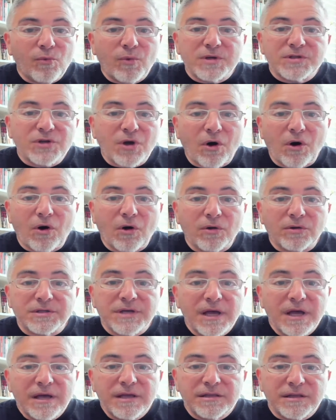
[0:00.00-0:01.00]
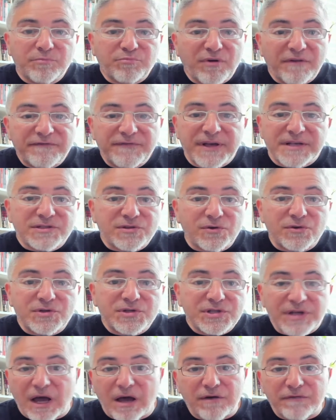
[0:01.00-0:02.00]
was called the Professor
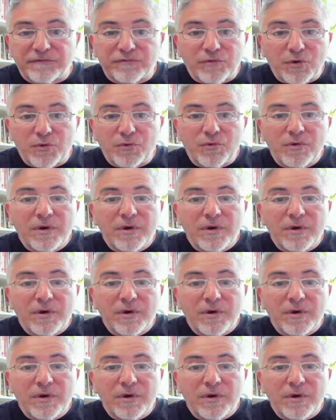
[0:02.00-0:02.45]
Stavru.